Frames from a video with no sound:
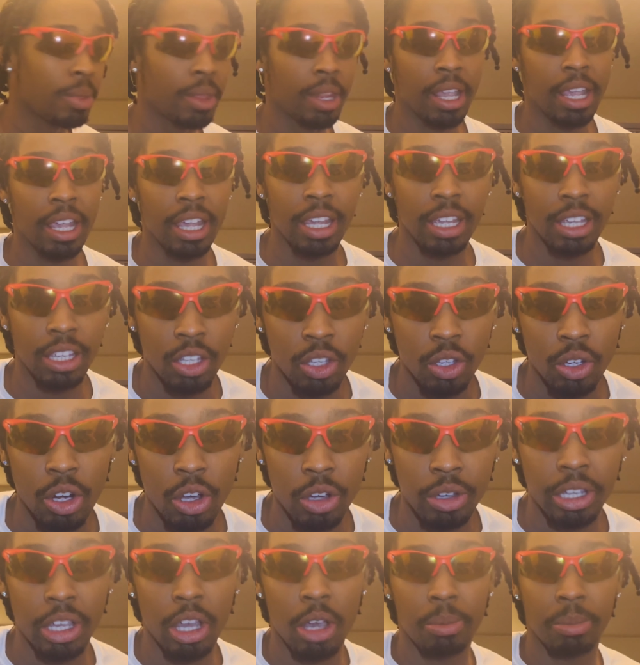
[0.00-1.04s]
And you know
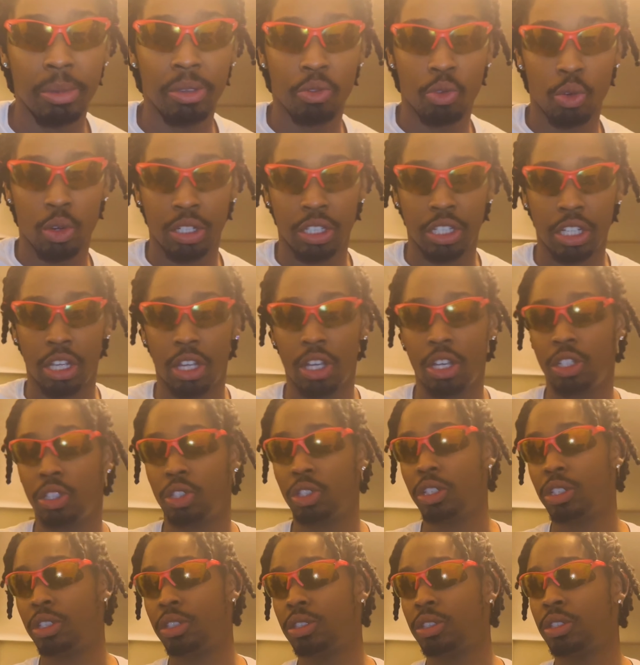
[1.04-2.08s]
he owed me fourteen hundred.
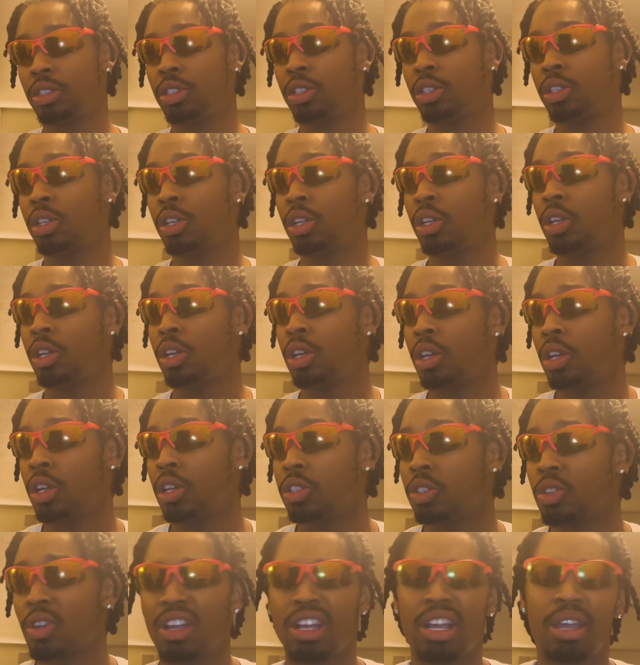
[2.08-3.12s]

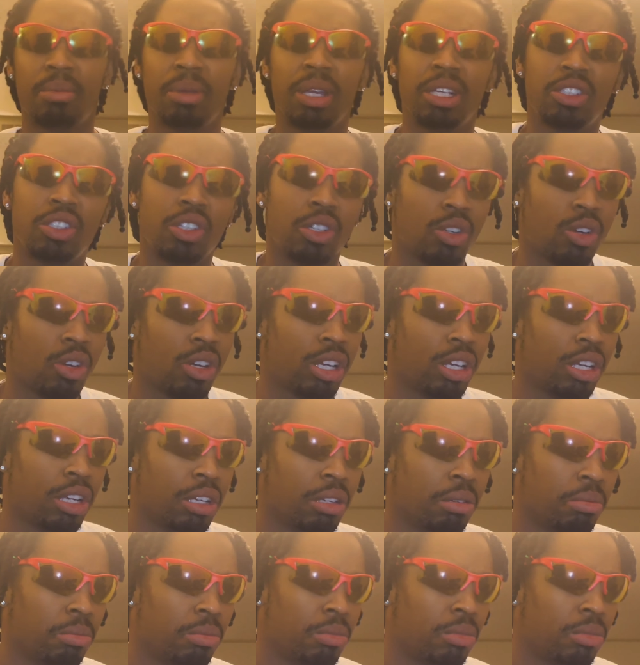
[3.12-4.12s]
So I got back to the crib.